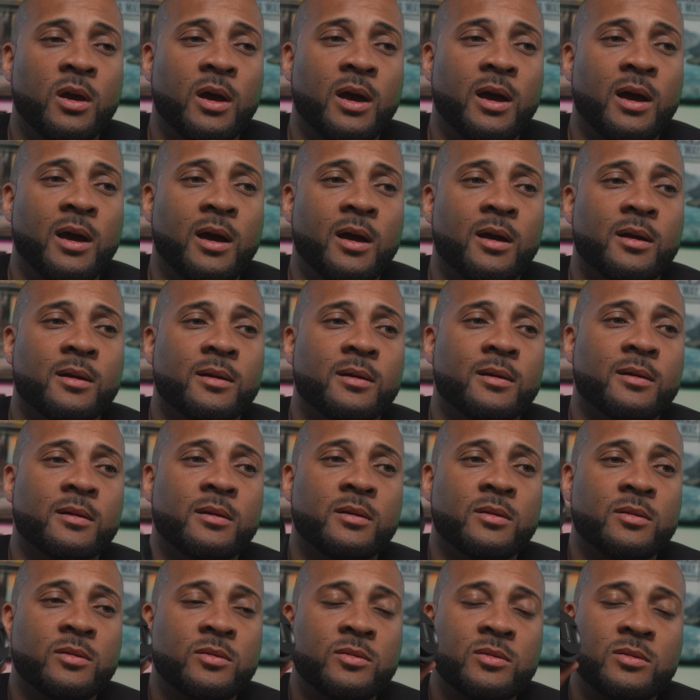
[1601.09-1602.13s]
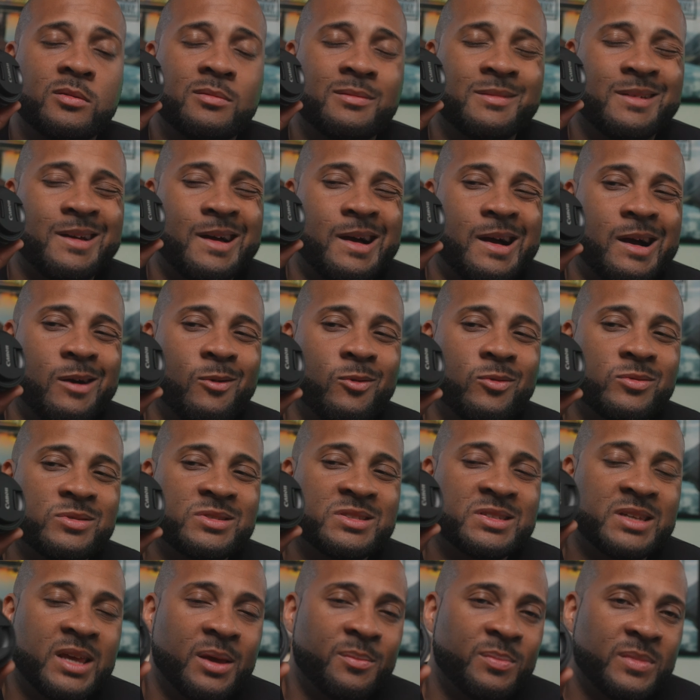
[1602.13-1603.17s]
I would
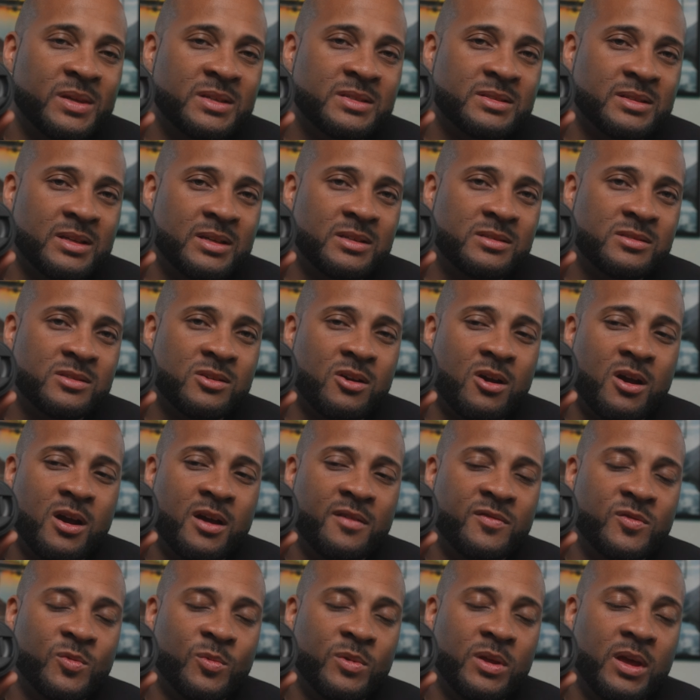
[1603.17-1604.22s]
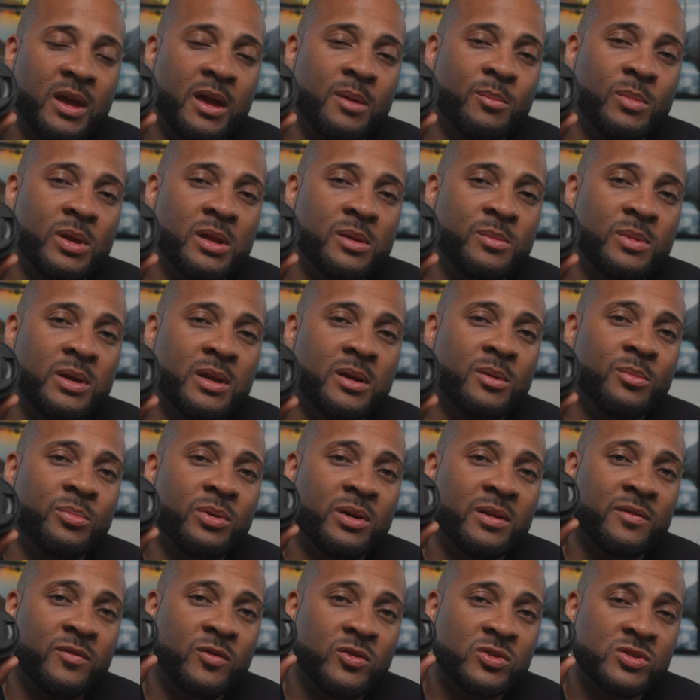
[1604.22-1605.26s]
skip this lens, the RF 28mm,
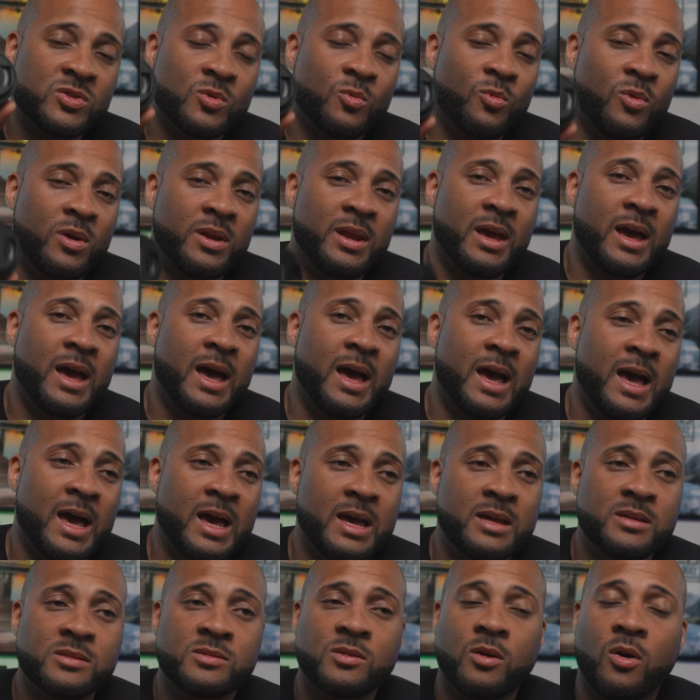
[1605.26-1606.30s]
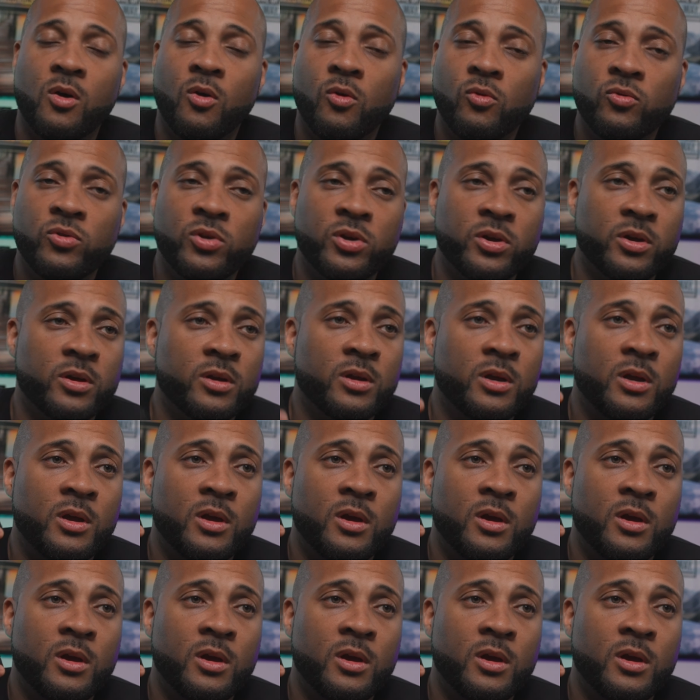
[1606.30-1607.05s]
but if you're someone that has older